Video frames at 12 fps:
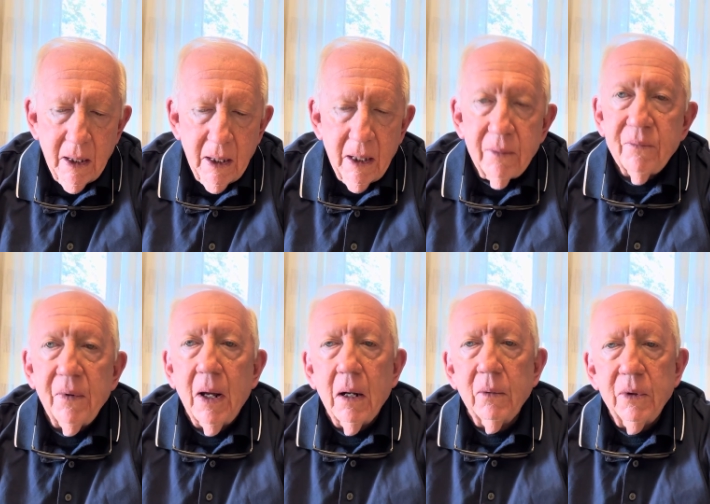and
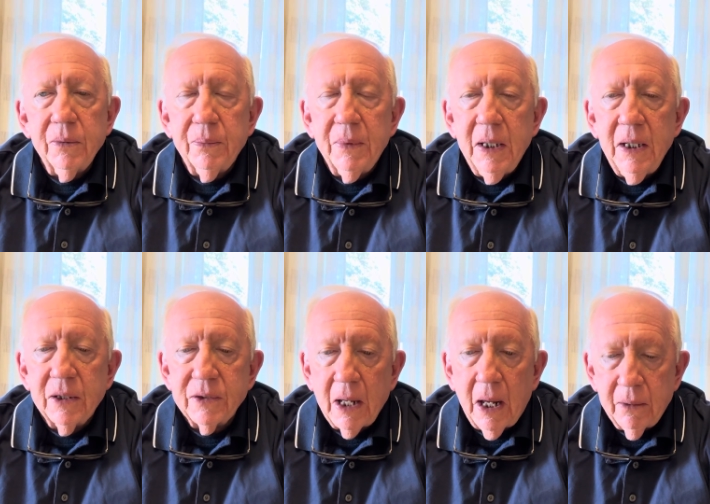follow with me
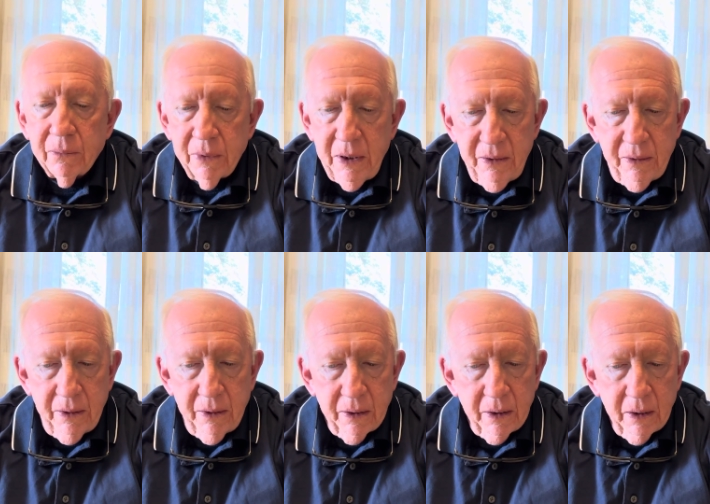as I
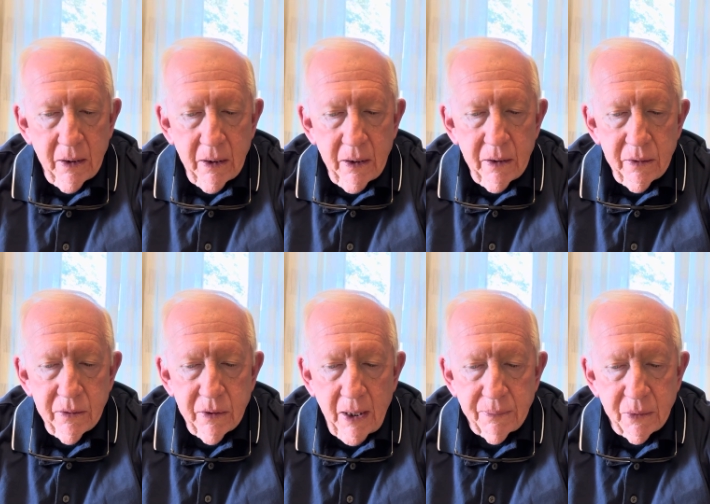read
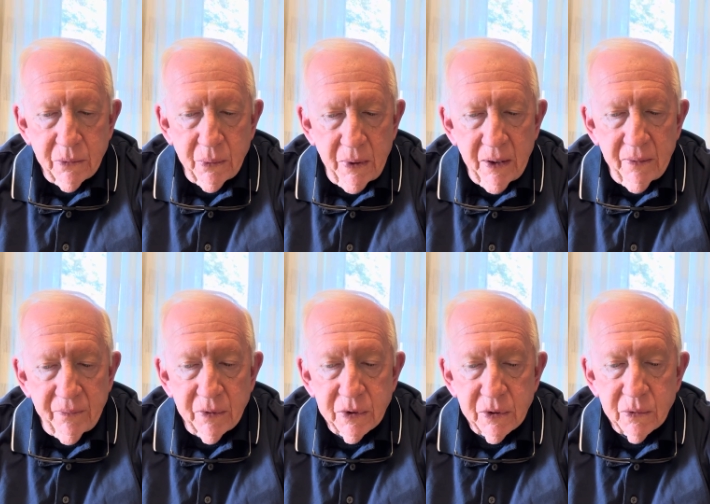chapter 12,
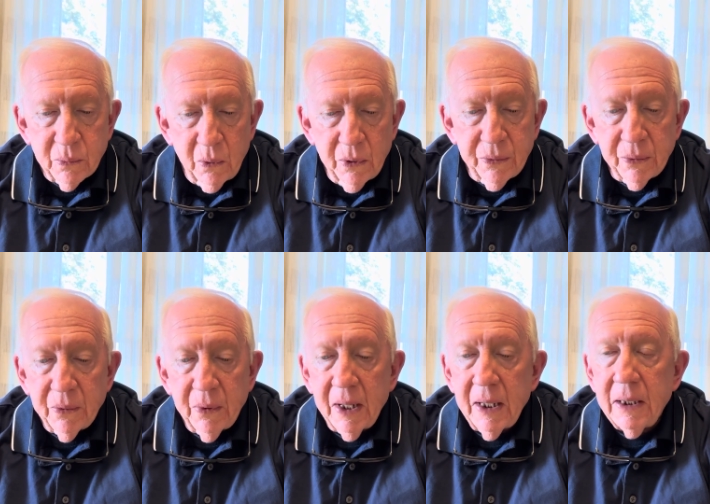verses 1
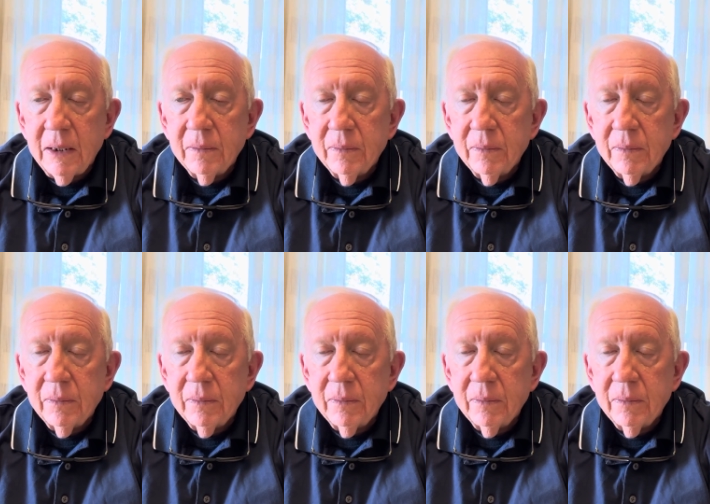through 8.